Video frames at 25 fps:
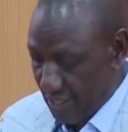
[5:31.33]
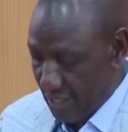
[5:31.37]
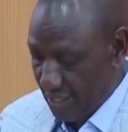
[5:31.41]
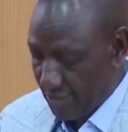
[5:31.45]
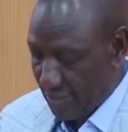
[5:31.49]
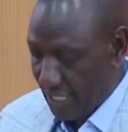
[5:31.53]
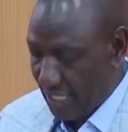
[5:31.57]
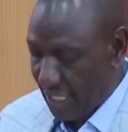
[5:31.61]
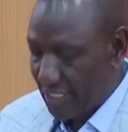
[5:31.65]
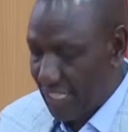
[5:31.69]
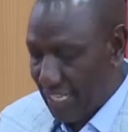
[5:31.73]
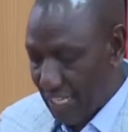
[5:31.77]

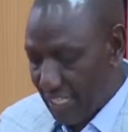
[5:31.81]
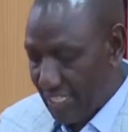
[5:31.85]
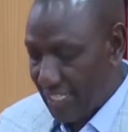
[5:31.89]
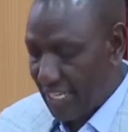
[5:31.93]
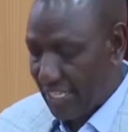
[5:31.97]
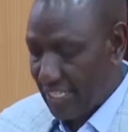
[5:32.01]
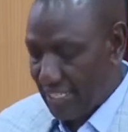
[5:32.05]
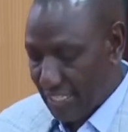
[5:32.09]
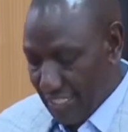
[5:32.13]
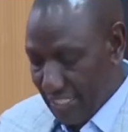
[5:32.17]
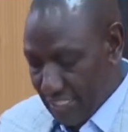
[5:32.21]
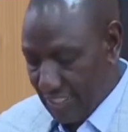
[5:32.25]
that
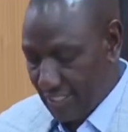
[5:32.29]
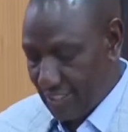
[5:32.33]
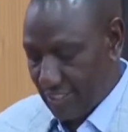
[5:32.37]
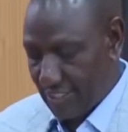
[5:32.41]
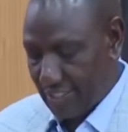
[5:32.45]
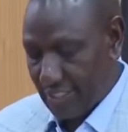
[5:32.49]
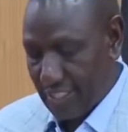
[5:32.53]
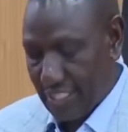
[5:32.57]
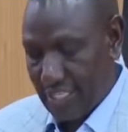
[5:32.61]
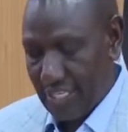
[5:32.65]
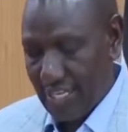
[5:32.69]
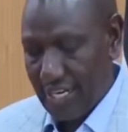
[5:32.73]
Kenya
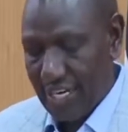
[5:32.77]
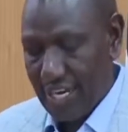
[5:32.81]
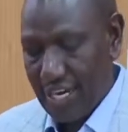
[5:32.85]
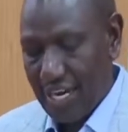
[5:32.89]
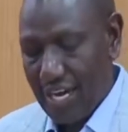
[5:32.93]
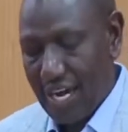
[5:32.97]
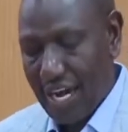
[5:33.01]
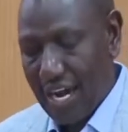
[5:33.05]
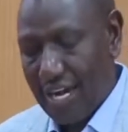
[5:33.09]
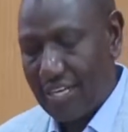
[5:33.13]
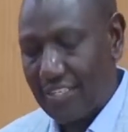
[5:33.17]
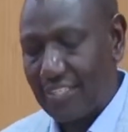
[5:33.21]
needs
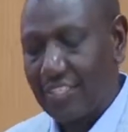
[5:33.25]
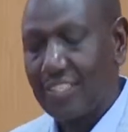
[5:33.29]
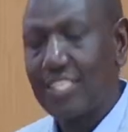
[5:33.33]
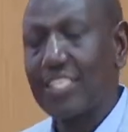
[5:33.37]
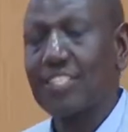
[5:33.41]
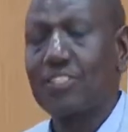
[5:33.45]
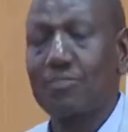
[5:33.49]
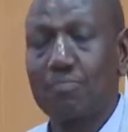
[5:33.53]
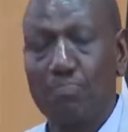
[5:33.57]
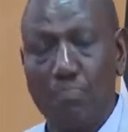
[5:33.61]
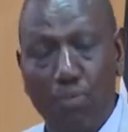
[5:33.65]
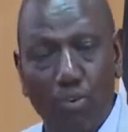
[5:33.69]
at
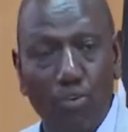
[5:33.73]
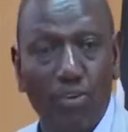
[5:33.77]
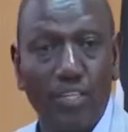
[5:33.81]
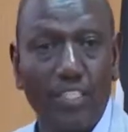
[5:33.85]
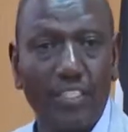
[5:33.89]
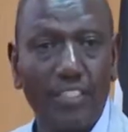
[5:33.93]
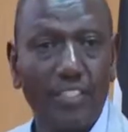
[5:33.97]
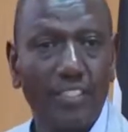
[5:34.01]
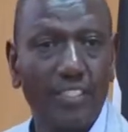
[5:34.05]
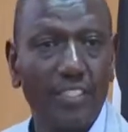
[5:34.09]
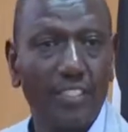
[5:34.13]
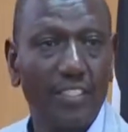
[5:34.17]
this
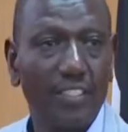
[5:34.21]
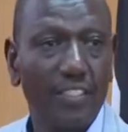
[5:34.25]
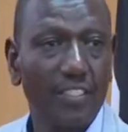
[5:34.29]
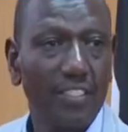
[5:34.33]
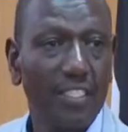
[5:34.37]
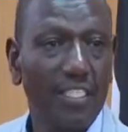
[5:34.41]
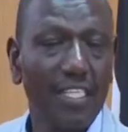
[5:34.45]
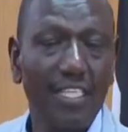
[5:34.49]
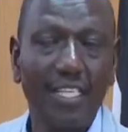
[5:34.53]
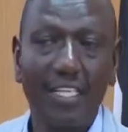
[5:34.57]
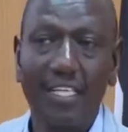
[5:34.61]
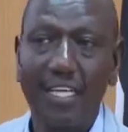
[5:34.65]
point
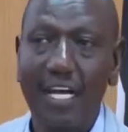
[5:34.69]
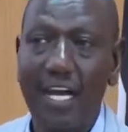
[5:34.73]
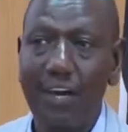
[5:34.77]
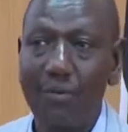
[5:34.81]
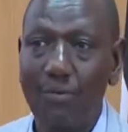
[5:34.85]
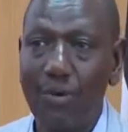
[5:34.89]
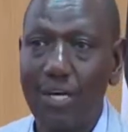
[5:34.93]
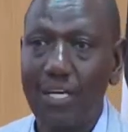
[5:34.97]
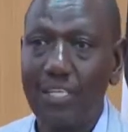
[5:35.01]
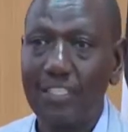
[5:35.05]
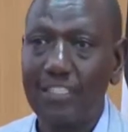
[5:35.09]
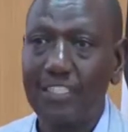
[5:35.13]
in
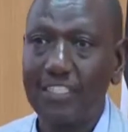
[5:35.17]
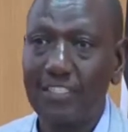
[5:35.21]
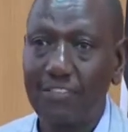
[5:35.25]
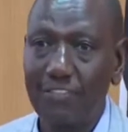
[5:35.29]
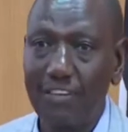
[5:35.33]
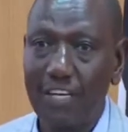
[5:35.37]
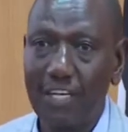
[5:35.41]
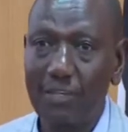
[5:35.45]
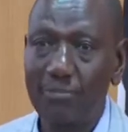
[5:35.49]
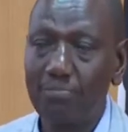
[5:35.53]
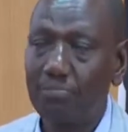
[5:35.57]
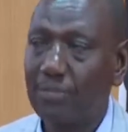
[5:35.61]
our
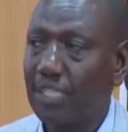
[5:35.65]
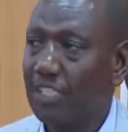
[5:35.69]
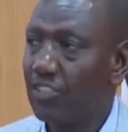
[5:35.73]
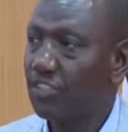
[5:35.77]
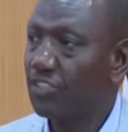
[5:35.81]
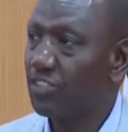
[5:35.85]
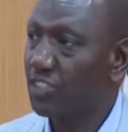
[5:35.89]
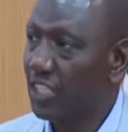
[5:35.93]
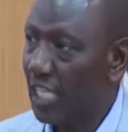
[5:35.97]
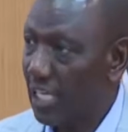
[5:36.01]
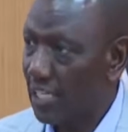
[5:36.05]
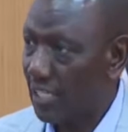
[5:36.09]

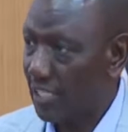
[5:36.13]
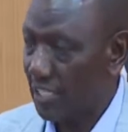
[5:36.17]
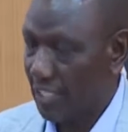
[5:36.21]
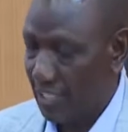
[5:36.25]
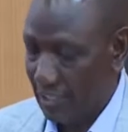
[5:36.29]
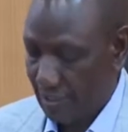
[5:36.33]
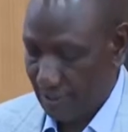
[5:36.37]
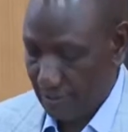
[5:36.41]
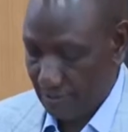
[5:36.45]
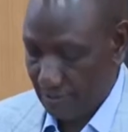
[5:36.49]
development journey.